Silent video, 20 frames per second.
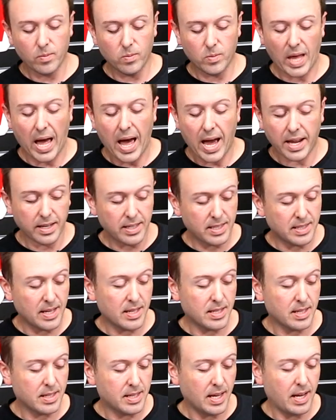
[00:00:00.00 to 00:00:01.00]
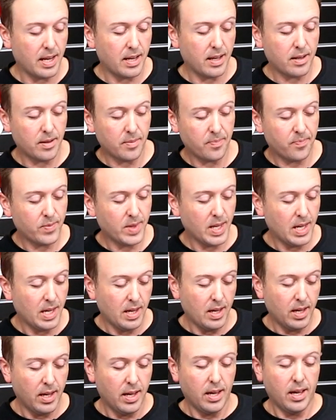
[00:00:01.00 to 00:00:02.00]
That necessitated
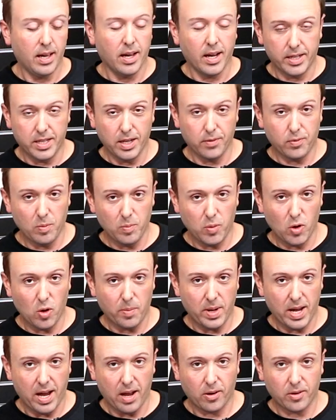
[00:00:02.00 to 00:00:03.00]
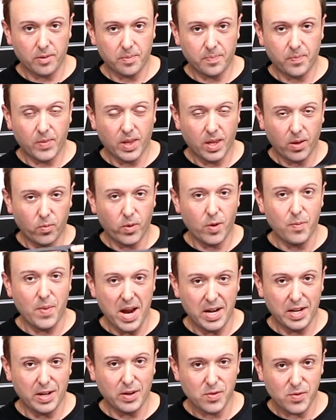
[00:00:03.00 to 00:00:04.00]
a different bolt pattern. We
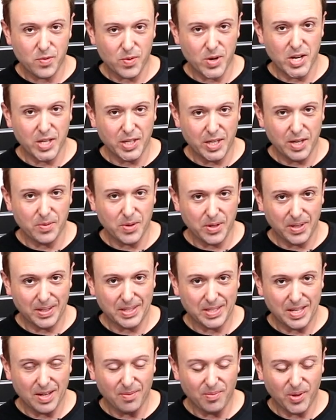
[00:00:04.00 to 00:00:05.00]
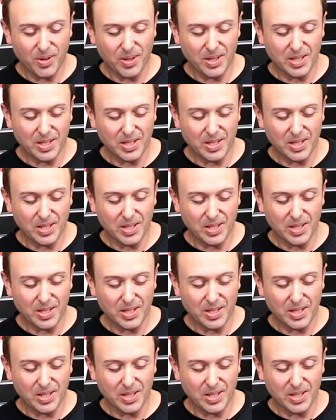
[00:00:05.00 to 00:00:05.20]
made it really, really simple